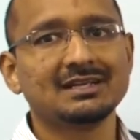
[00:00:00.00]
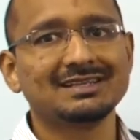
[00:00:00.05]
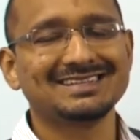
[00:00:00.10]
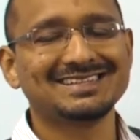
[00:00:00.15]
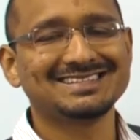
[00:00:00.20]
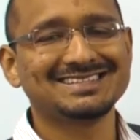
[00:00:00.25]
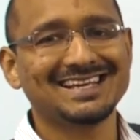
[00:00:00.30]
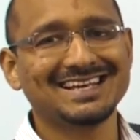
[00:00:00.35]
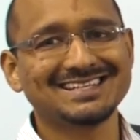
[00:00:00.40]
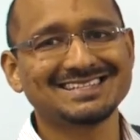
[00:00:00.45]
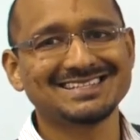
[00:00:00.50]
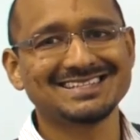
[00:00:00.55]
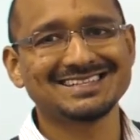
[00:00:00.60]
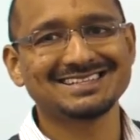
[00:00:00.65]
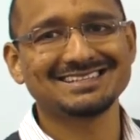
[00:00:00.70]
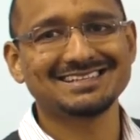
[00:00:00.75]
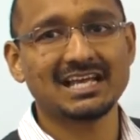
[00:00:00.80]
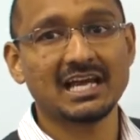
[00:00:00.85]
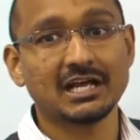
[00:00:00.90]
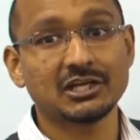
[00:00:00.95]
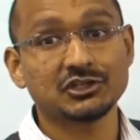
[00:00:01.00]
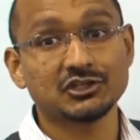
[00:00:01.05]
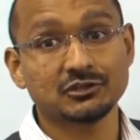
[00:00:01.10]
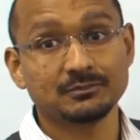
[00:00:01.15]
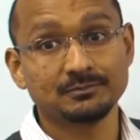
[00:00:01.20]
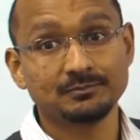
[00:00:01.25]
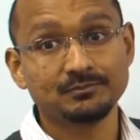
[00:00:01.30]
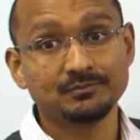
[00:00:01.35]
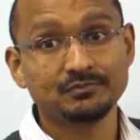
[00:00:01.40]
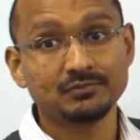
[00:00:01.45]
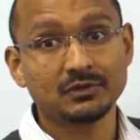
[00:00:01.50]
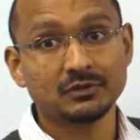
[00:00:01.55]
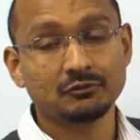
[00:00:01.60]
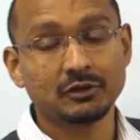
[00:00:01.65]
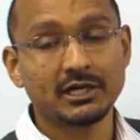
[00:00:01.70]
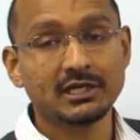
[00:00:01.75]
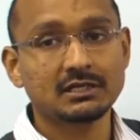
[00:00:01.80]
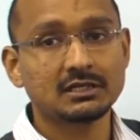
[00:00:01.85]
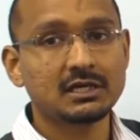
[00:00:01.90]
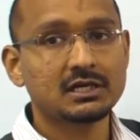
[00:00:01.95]
this external action,
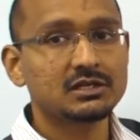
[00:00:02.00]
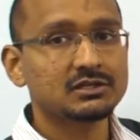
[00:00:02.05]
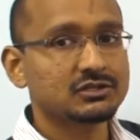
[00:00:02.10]
right?